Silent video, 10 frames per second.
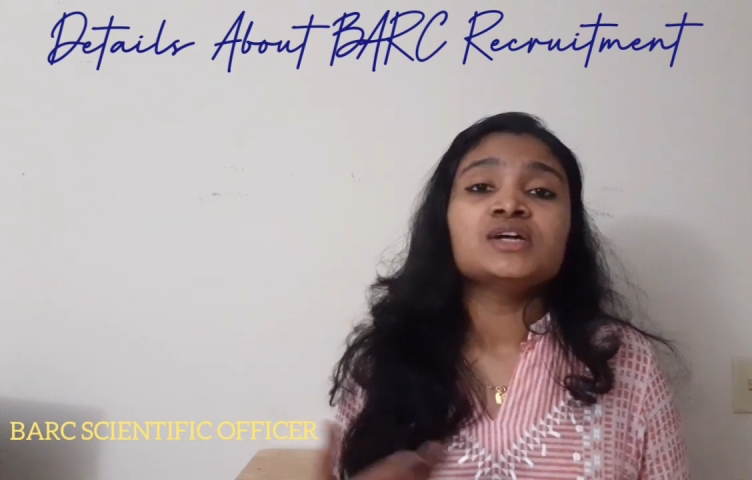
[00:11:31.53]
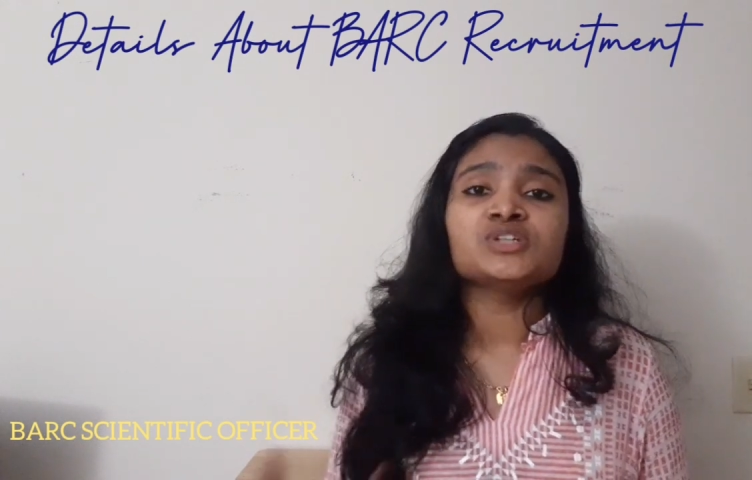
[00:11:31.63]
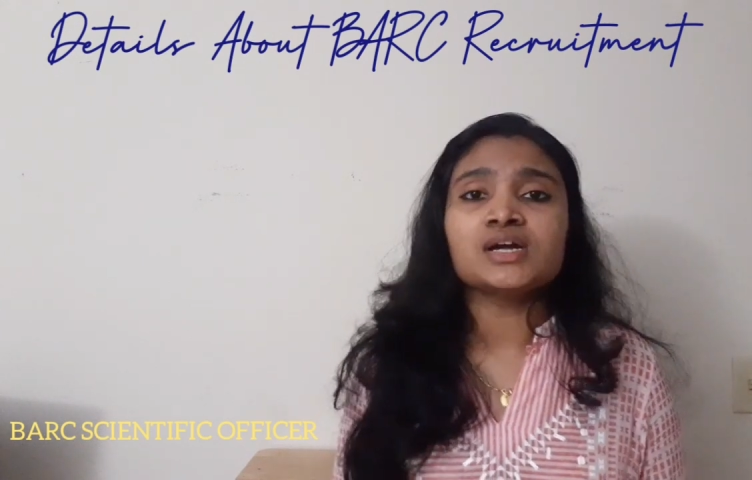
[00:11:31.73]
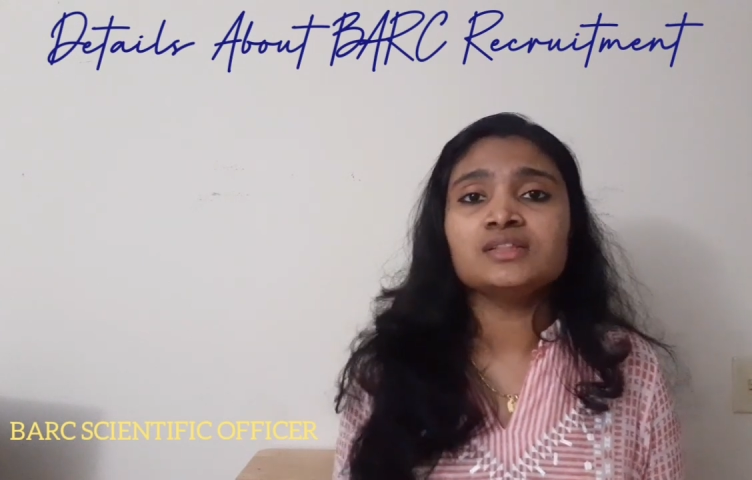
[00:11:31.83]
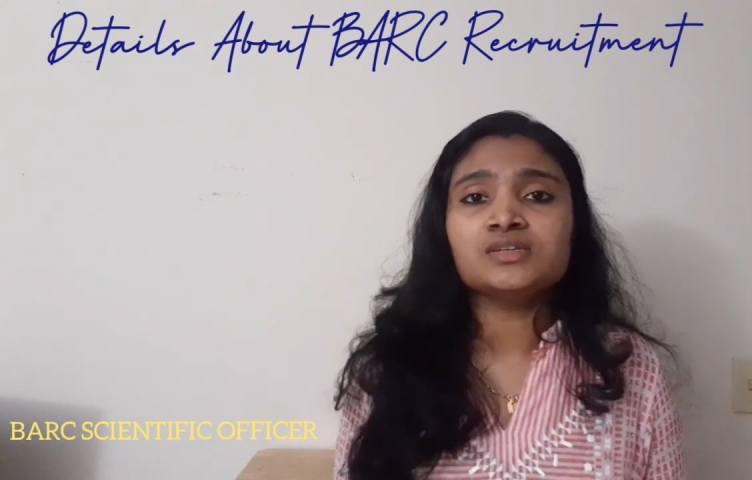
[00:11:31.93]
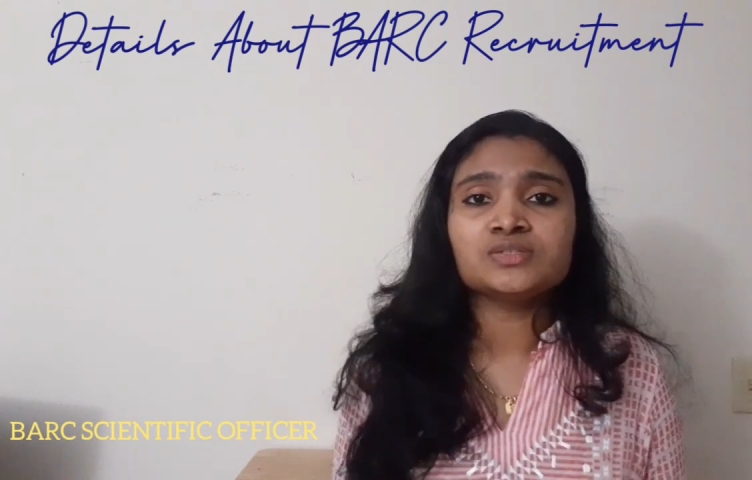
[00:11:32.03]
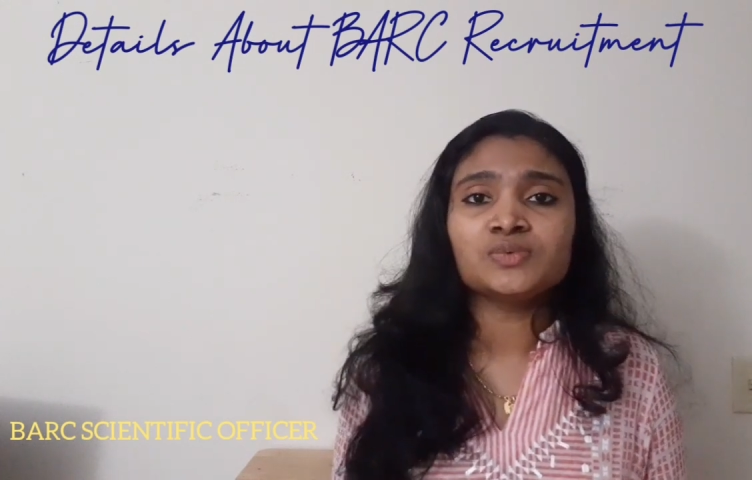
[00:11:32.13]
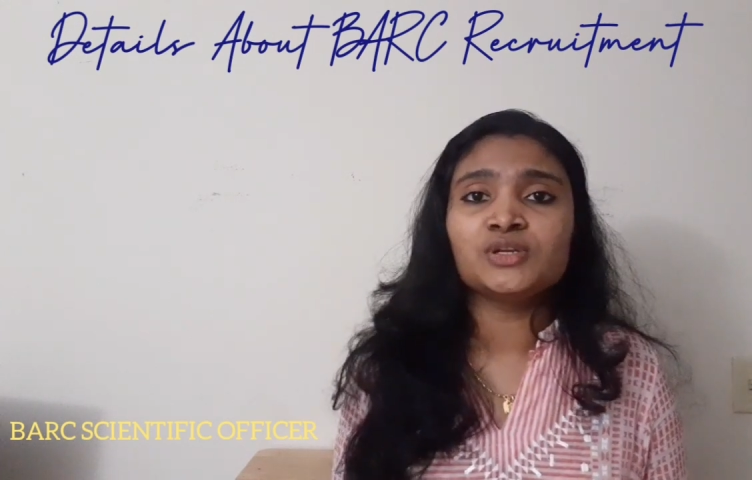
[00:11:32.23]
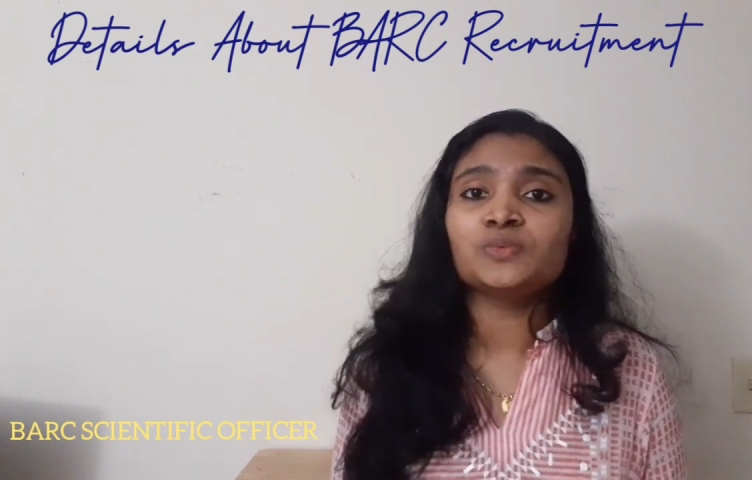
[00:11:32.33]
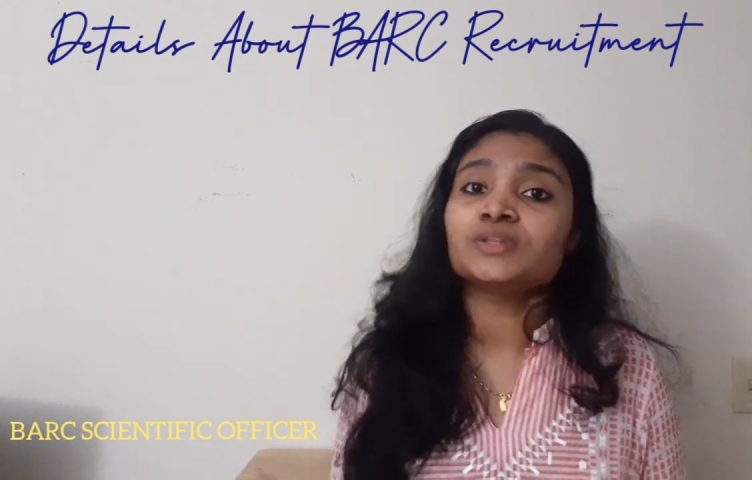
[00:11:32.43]
share this
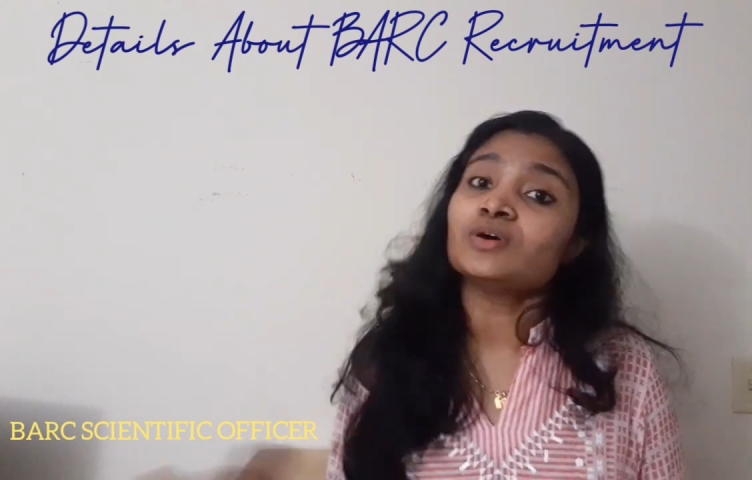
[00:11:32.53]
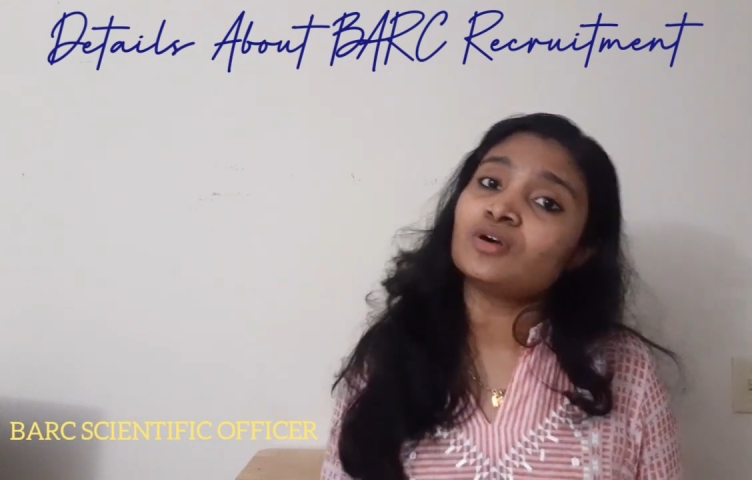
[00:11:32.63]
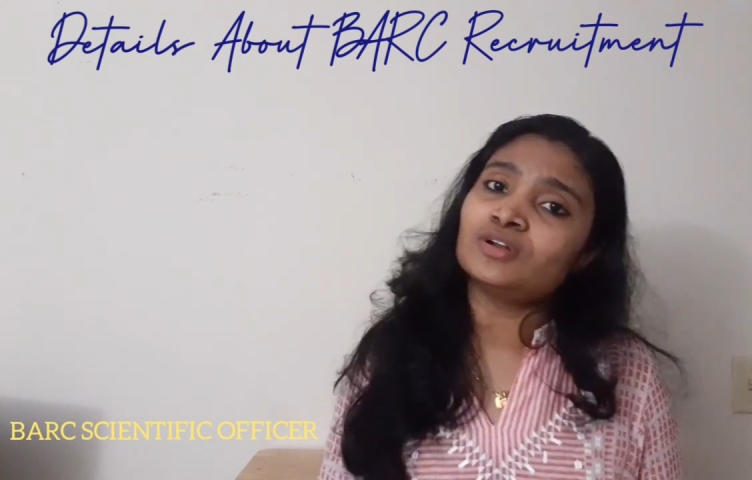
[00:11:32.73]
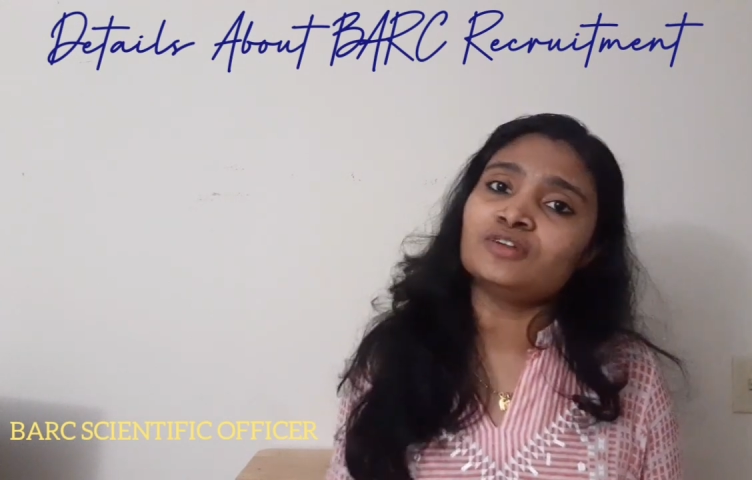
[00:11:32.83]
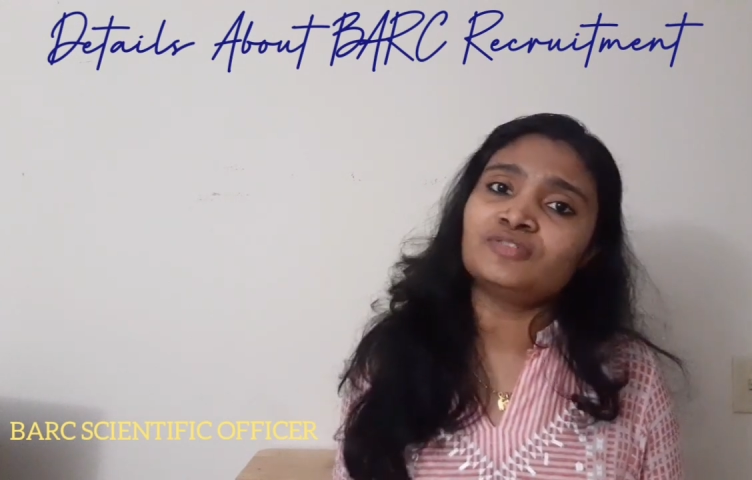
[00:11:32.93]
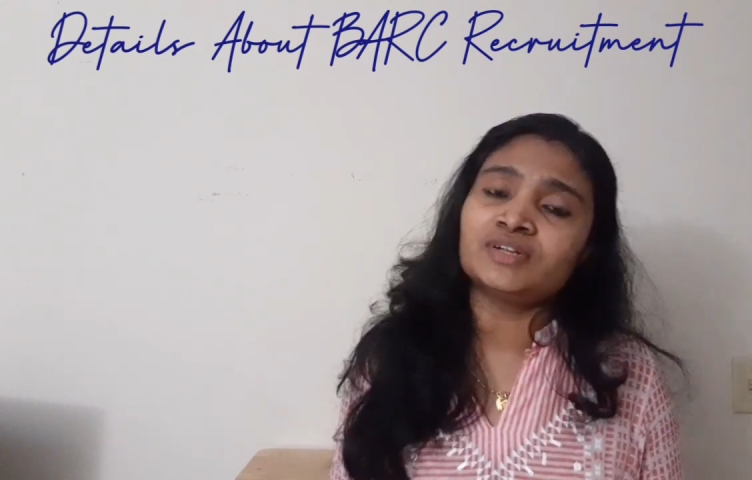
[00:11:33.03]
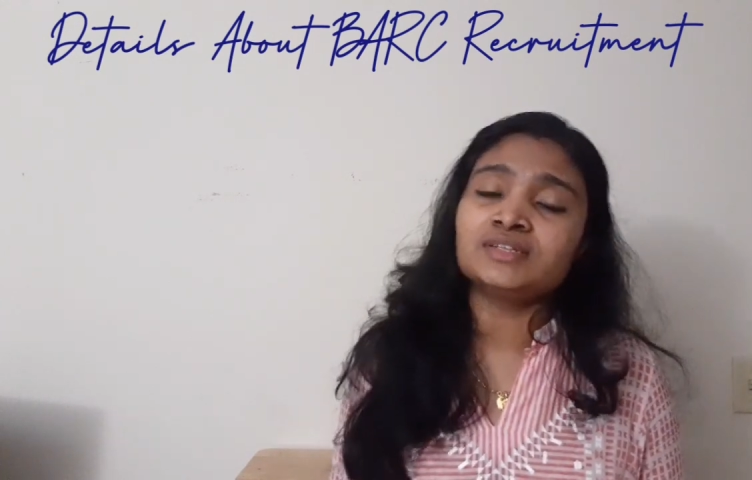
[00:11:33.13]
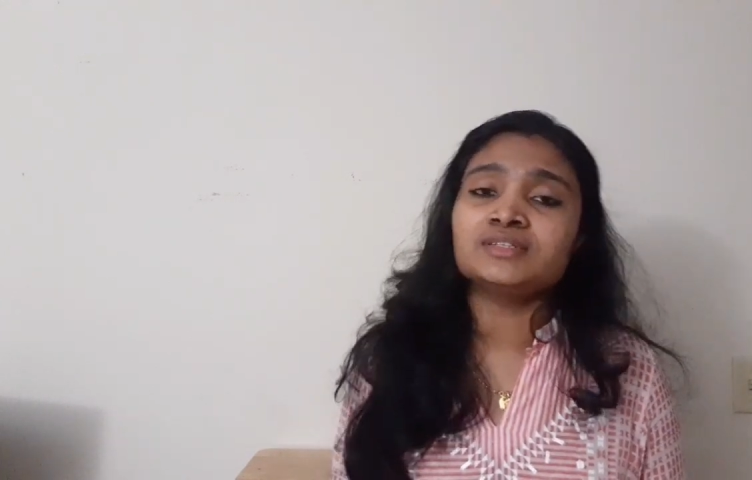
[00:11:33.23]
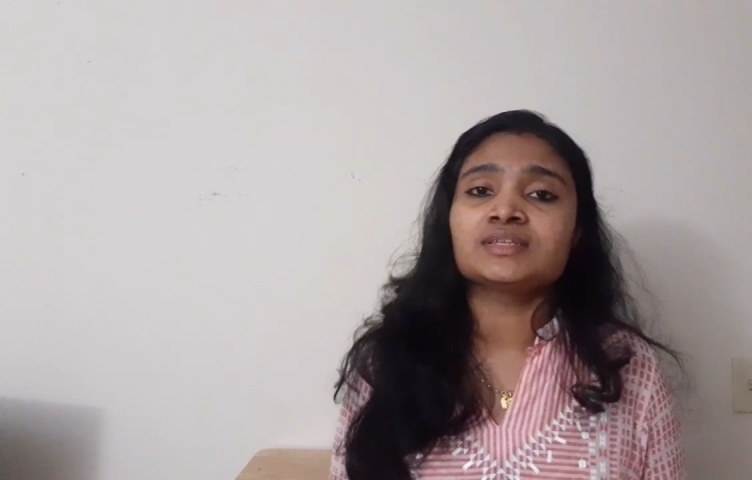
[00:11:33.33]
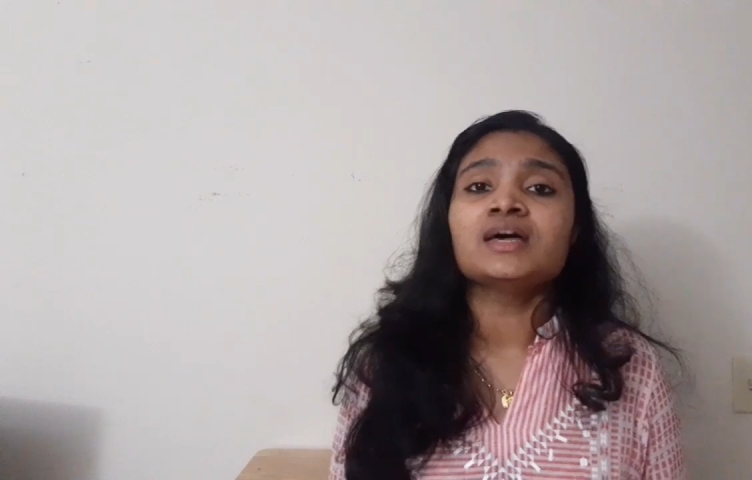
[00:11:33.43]
video with all your
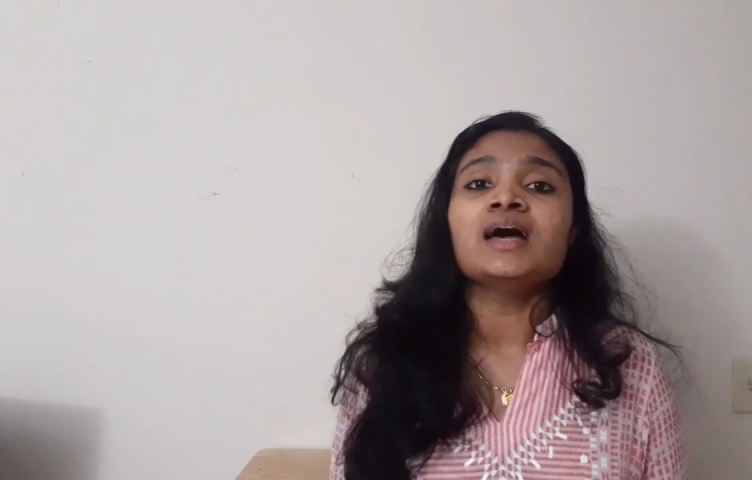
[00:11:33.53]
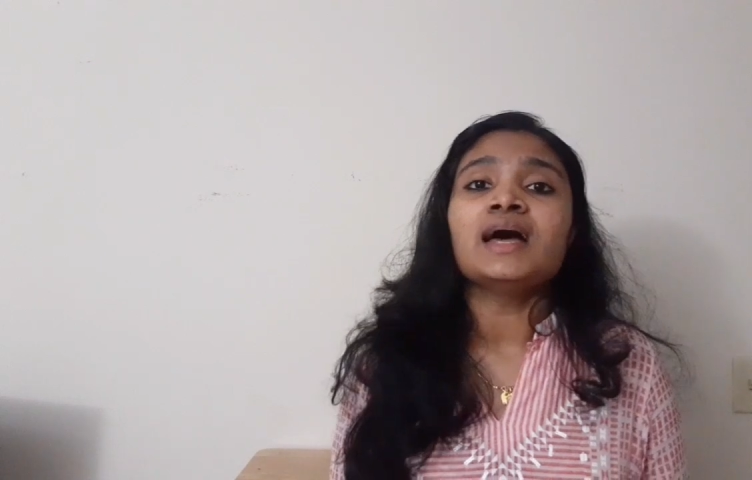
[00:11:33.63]
friends.